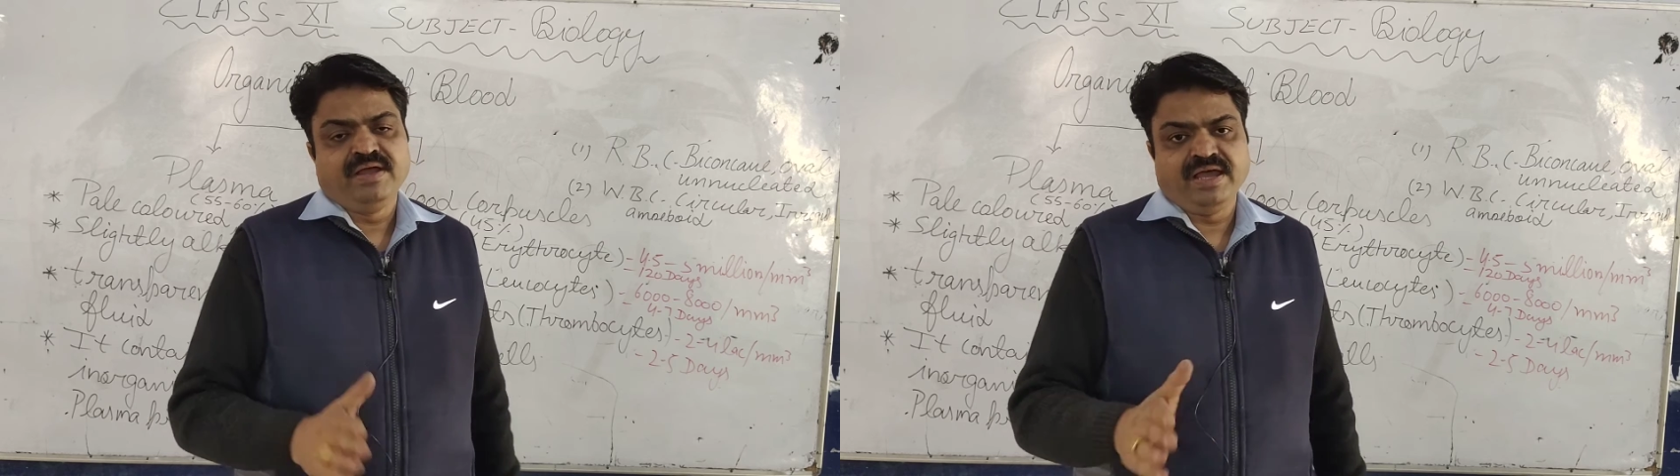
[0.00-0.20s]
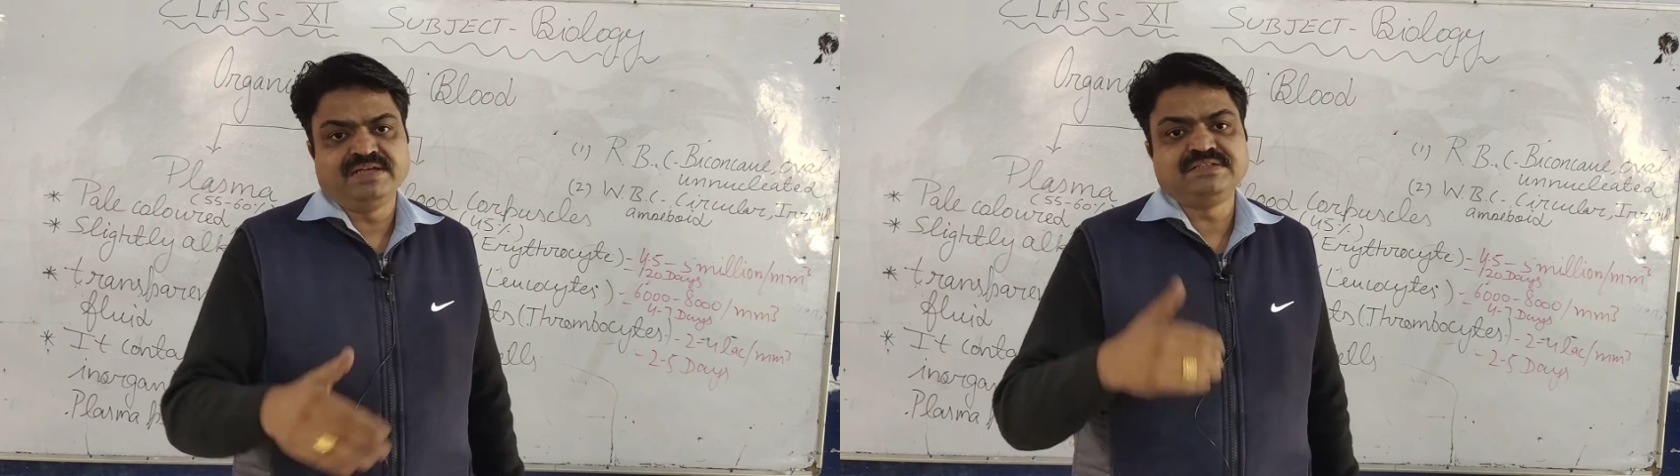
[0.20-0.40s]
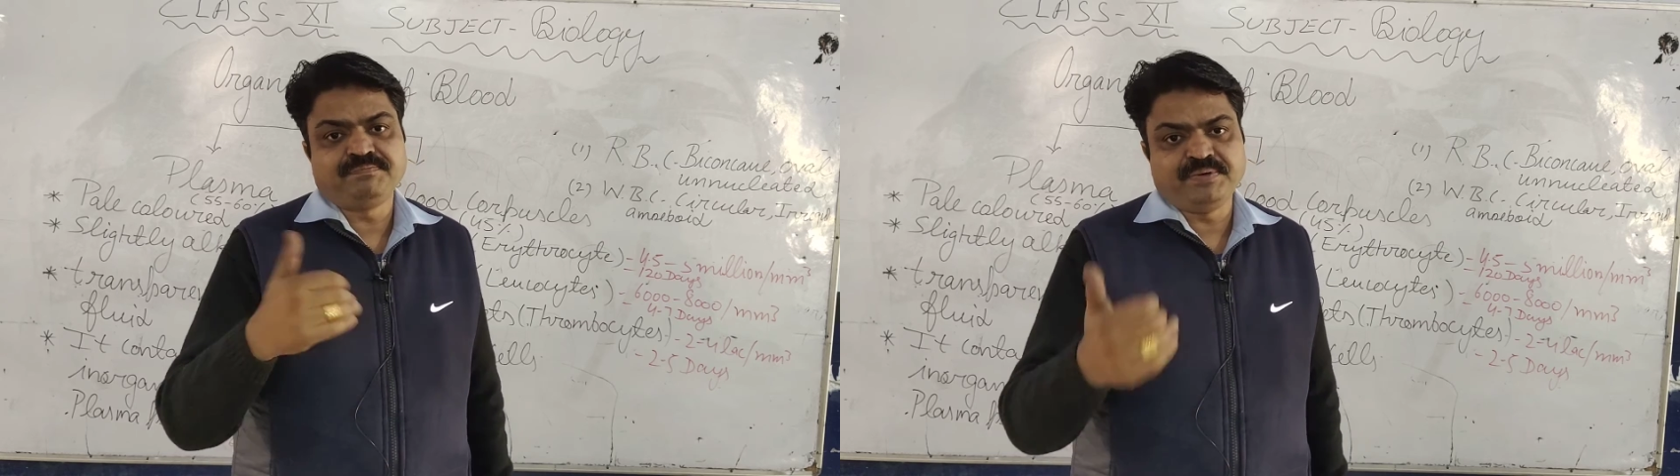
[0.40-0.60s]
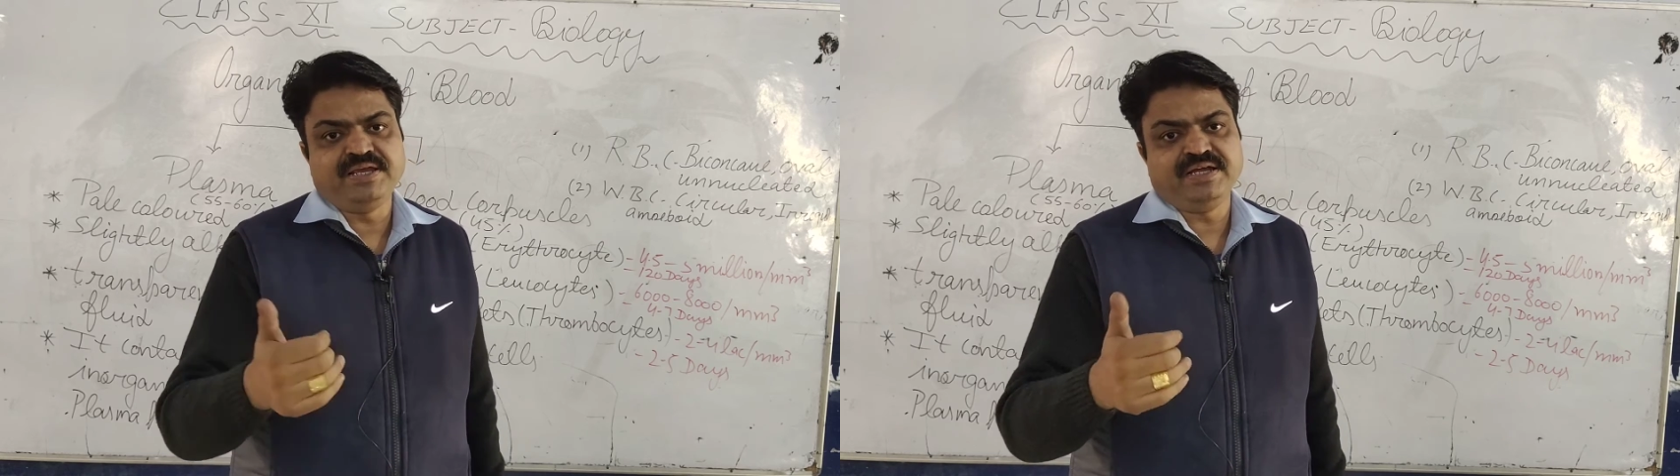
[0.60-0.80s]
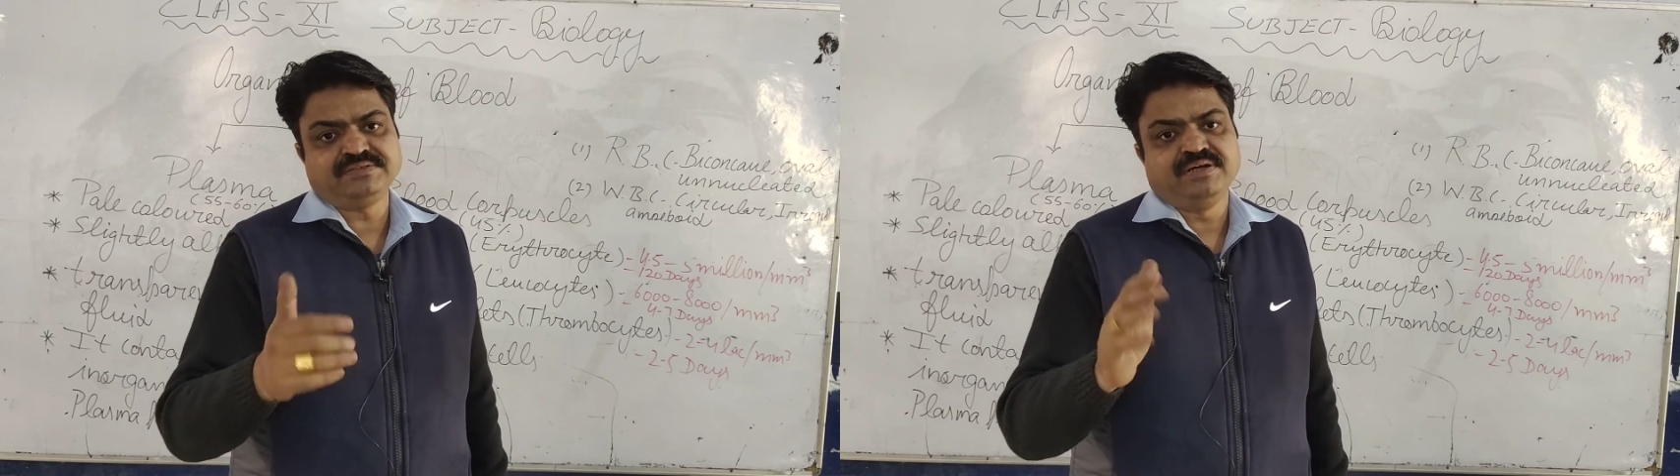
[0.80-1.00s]
has the
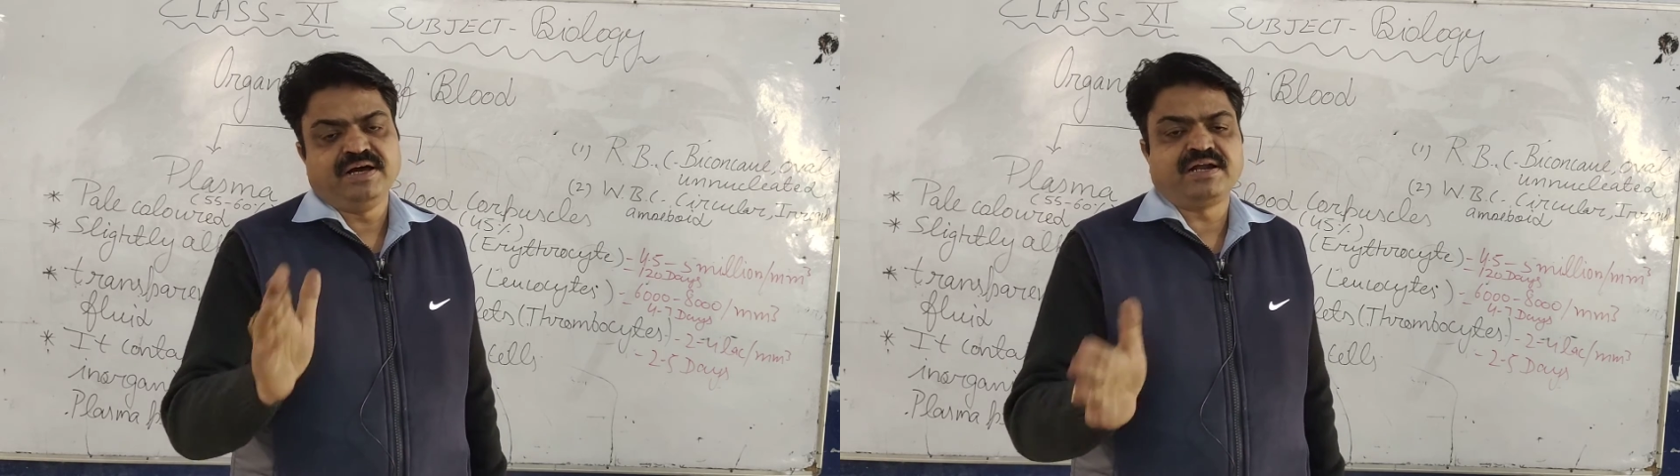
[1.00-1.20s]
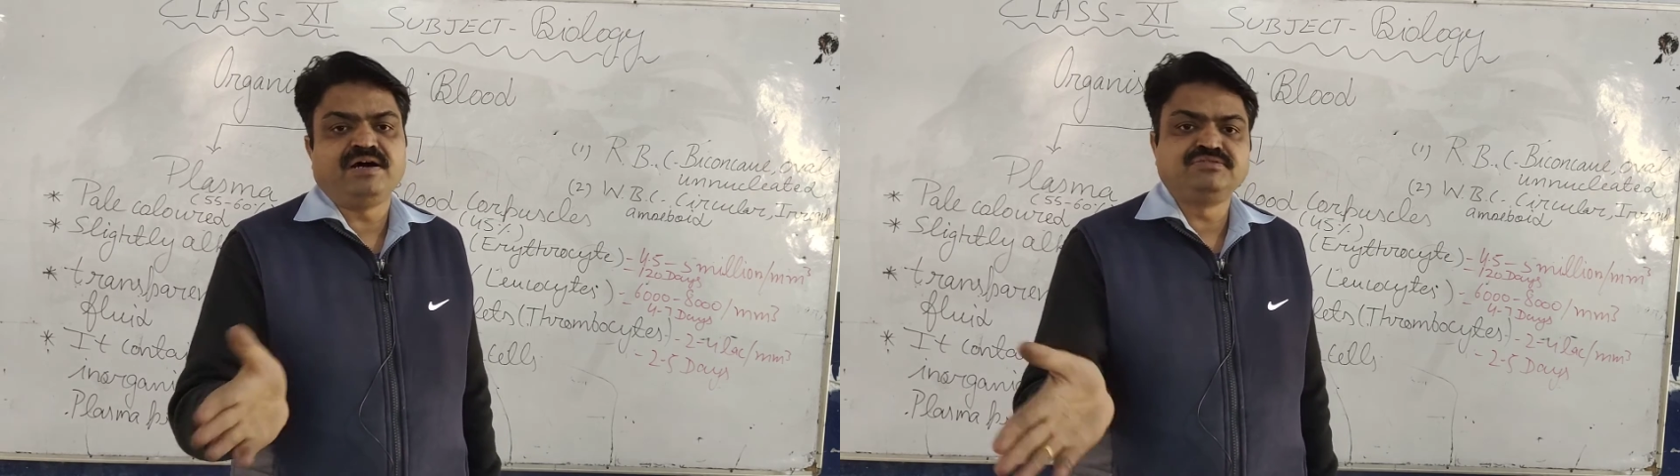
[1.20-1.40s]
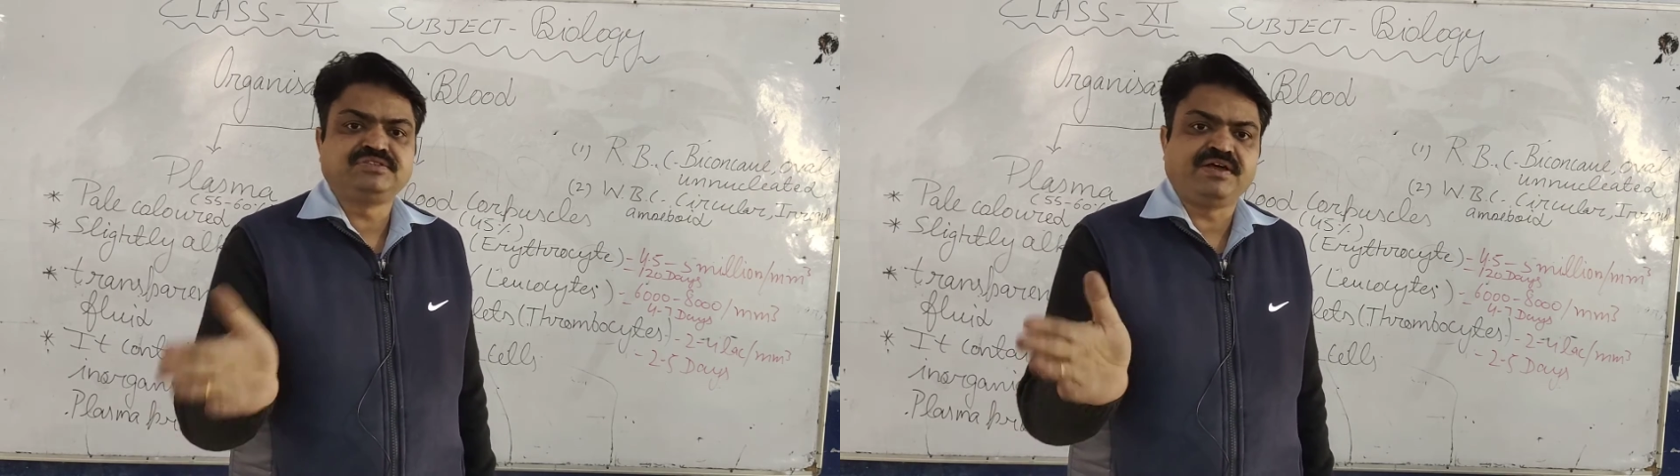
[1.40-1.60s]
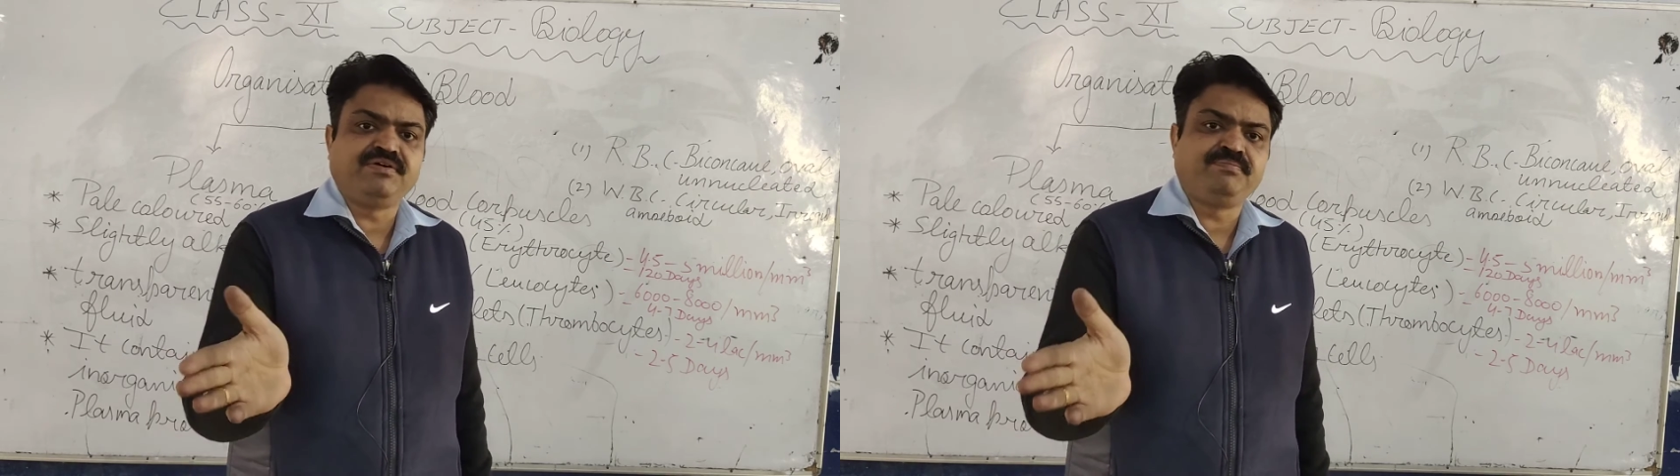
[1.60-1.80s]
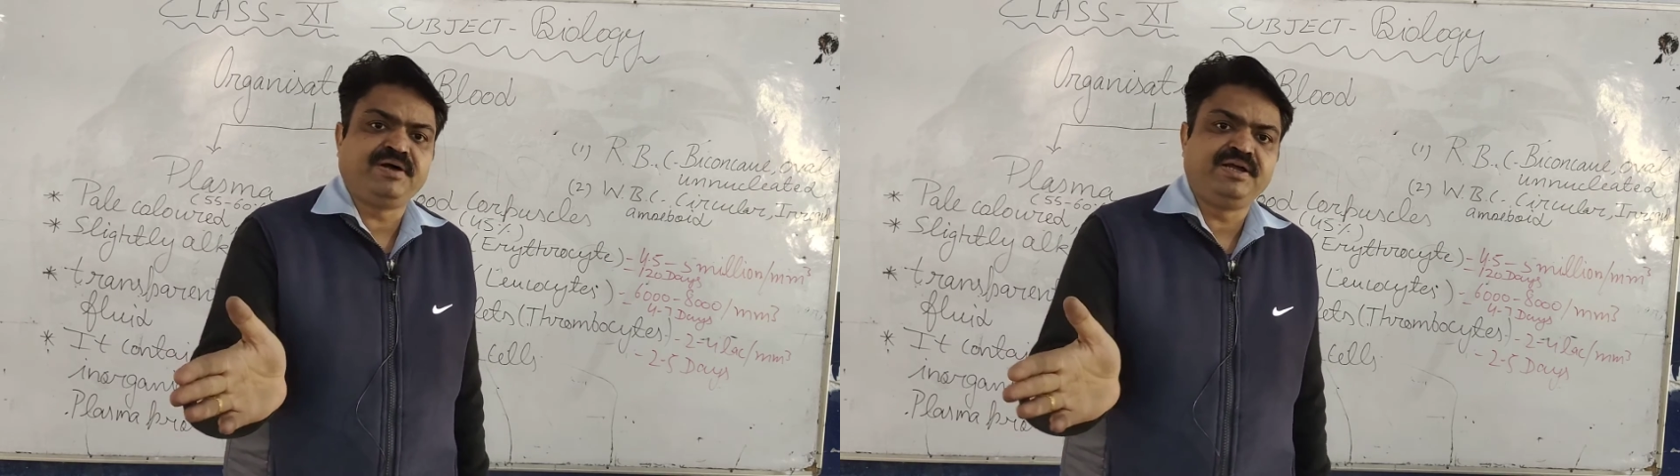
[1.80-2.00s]
pH around
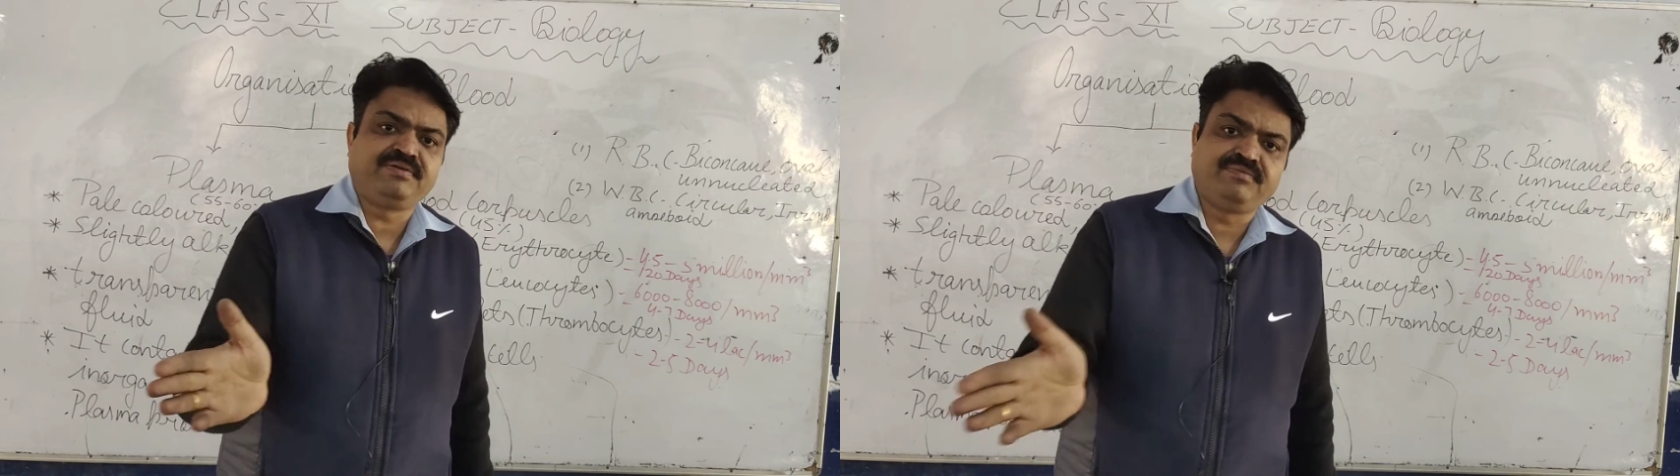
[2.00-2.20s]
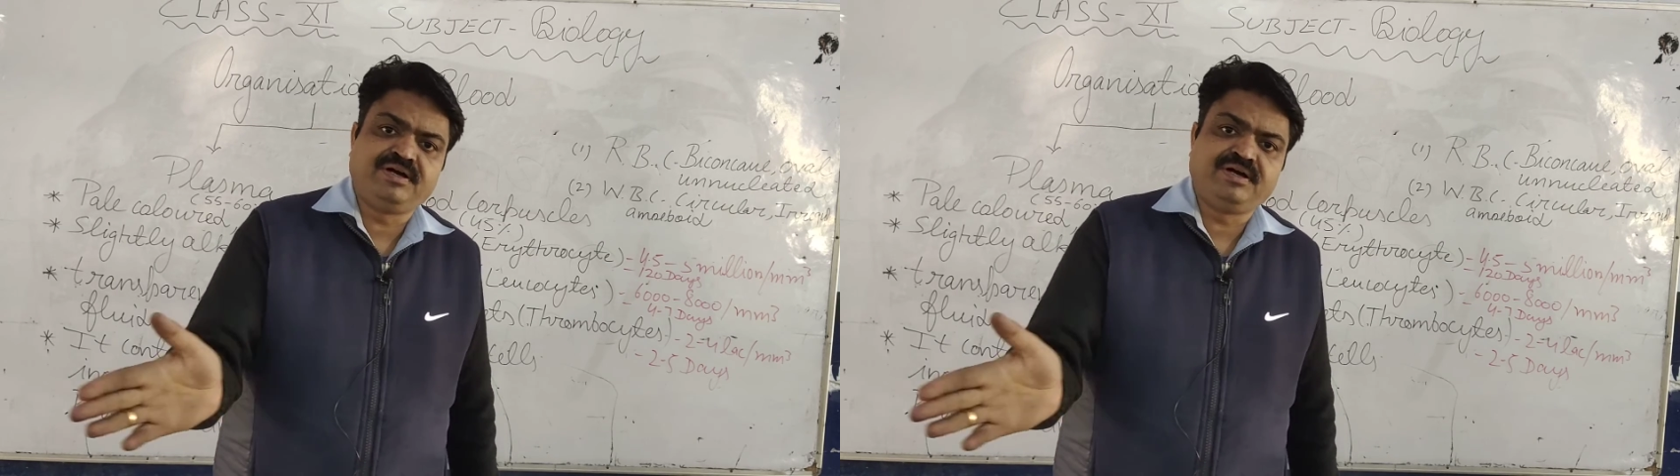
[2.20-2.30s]
7.1